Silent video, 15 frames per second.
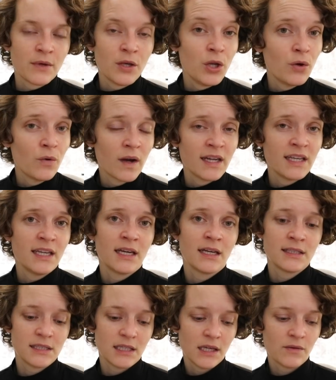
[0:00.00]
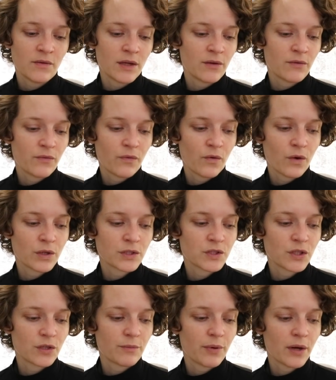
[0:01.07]
new ideas even for
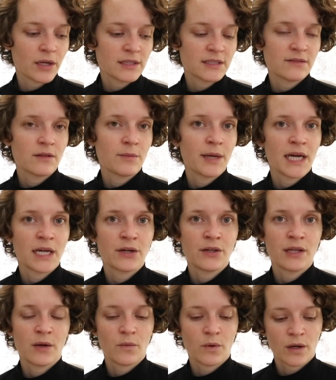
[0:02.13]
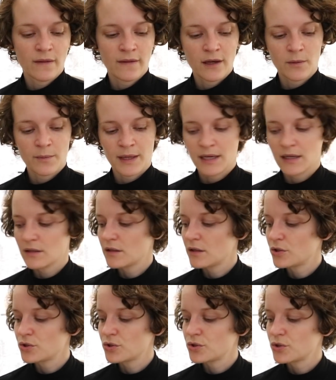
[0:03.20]
certain parts of the pattern that were a little bit
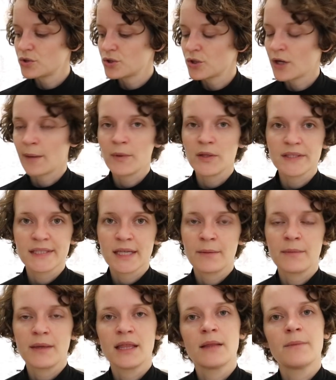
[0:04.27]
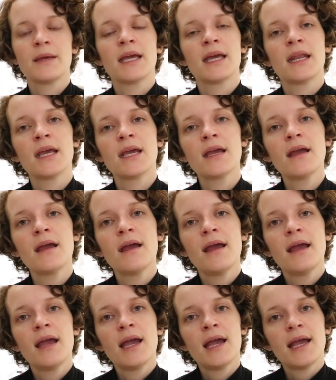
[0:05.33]
troublesome in the beginning.
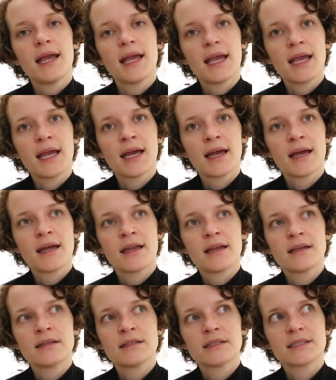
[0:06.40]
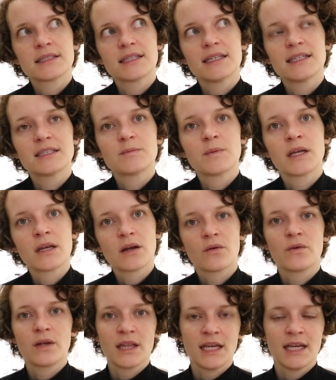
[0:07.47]
And it's been a
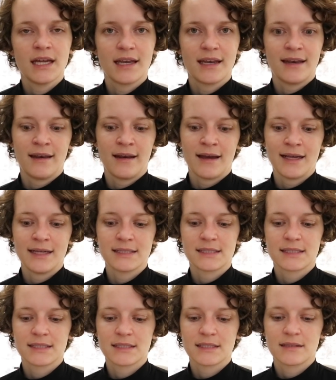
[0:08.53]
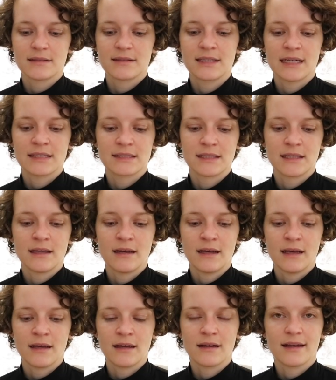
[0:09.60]
really nice test
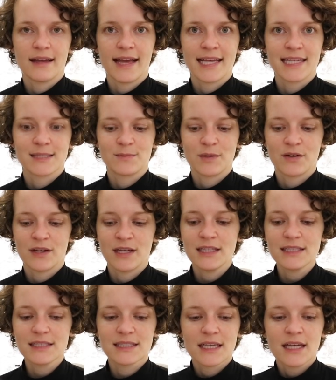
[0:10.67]
knitting experience.